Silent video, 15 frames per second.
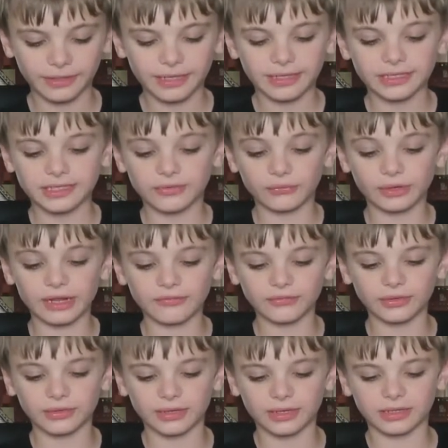So if we have
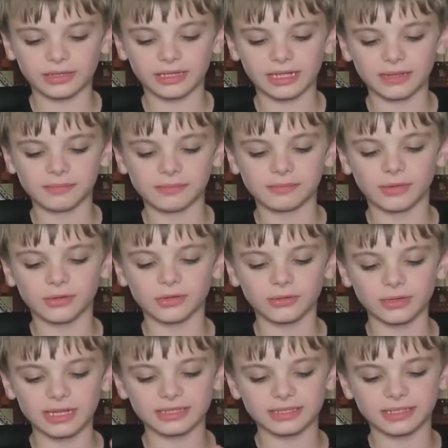a look at the
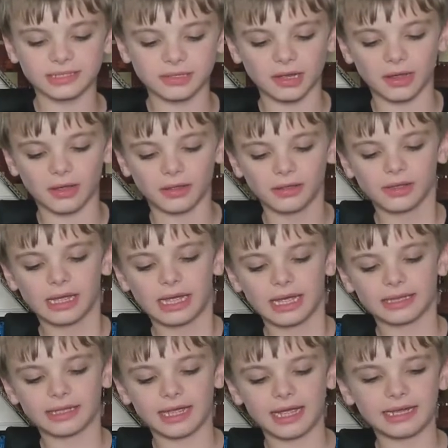model, let's start
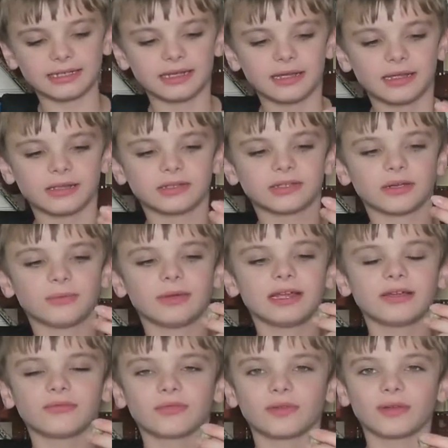at the head. So we
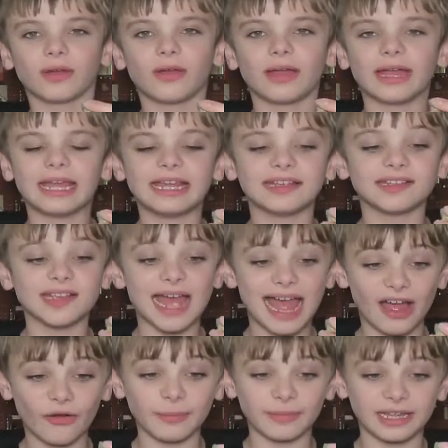have got his
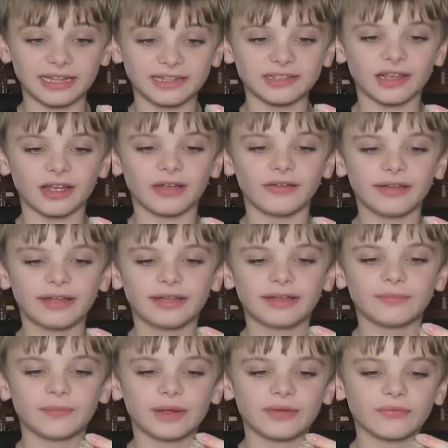helmet, so
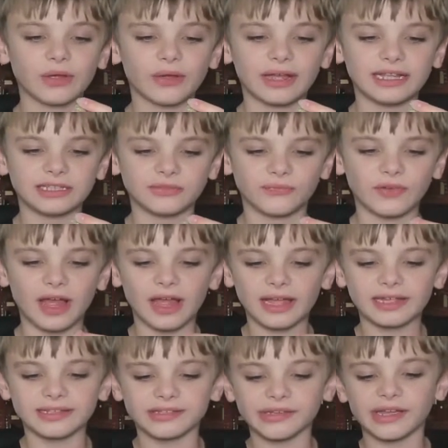we've got his
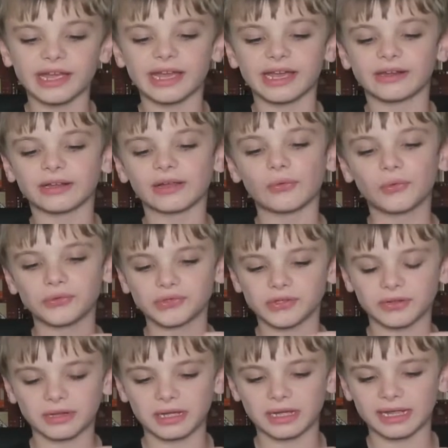visor, and I
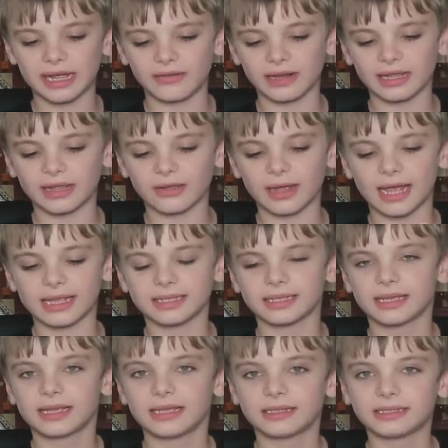also like how LEGO has
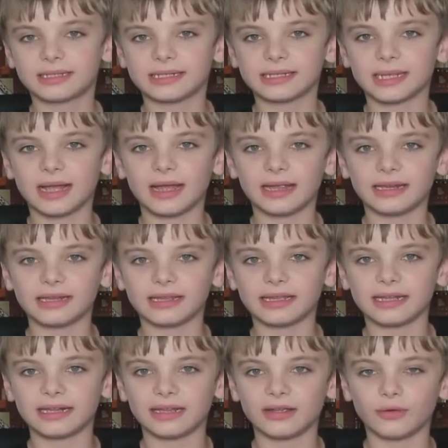designed
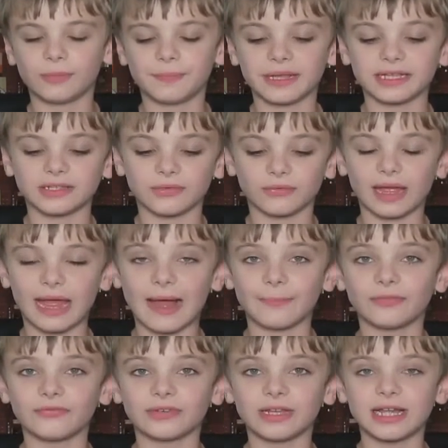the little bits of
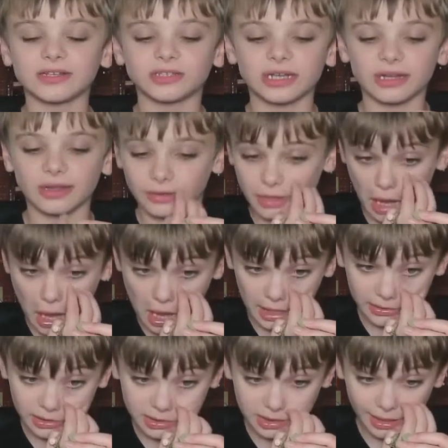camouflaging on
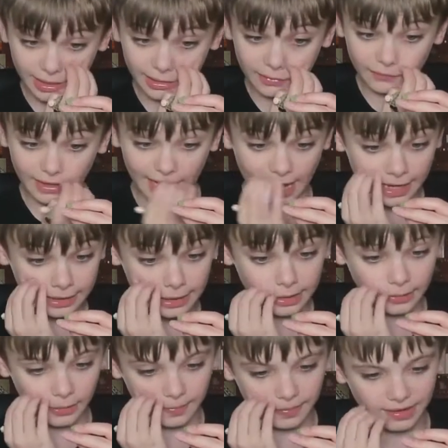either side of it and a
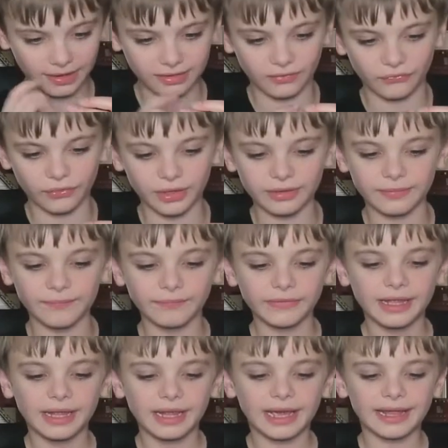little bit at the front.
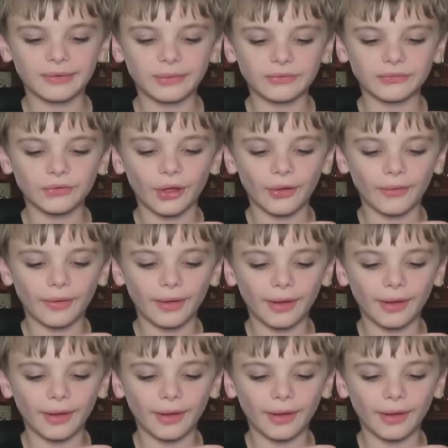And then we've got